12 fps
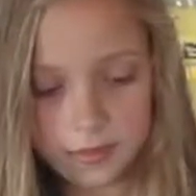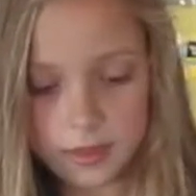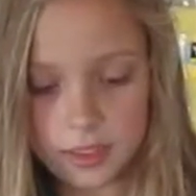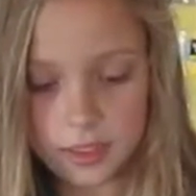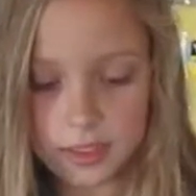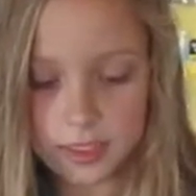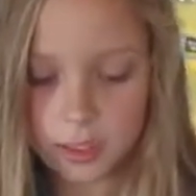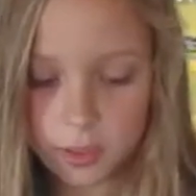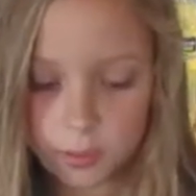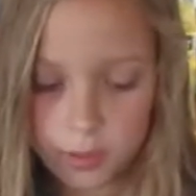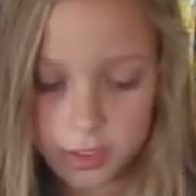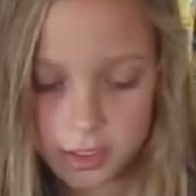There's yellow
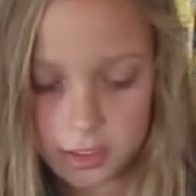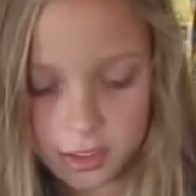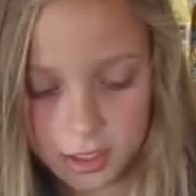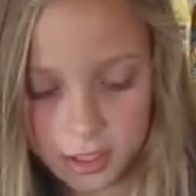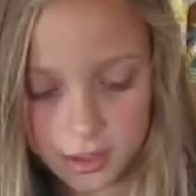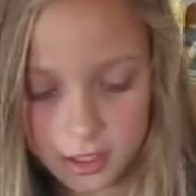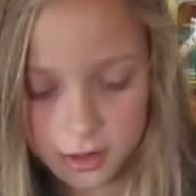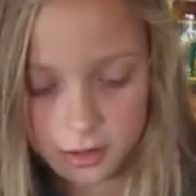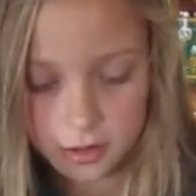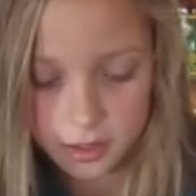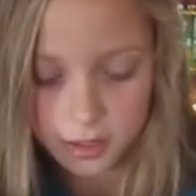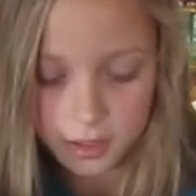mustard on there.
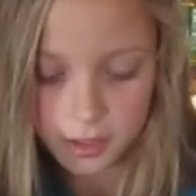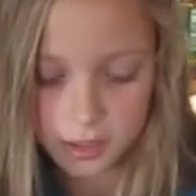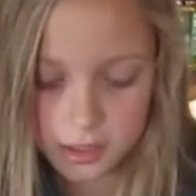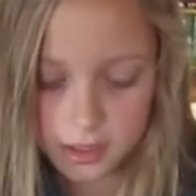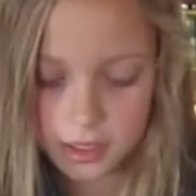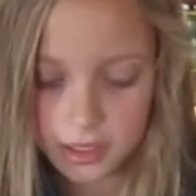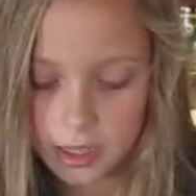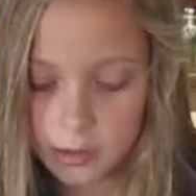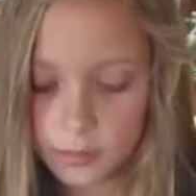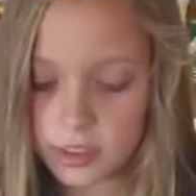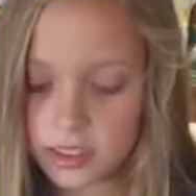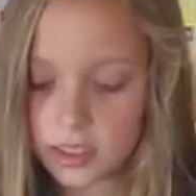Okay, now I'm
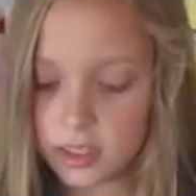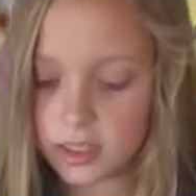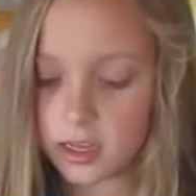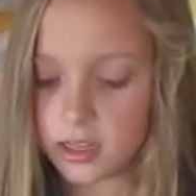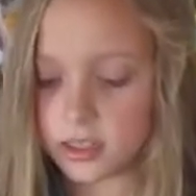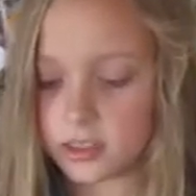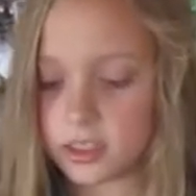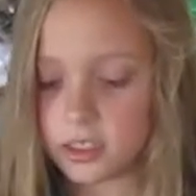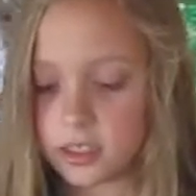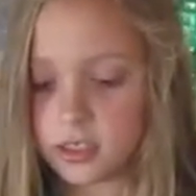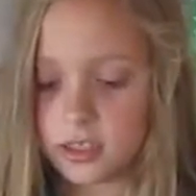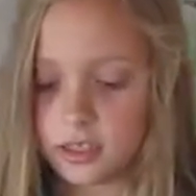just gonna kind of
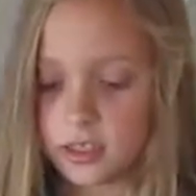just,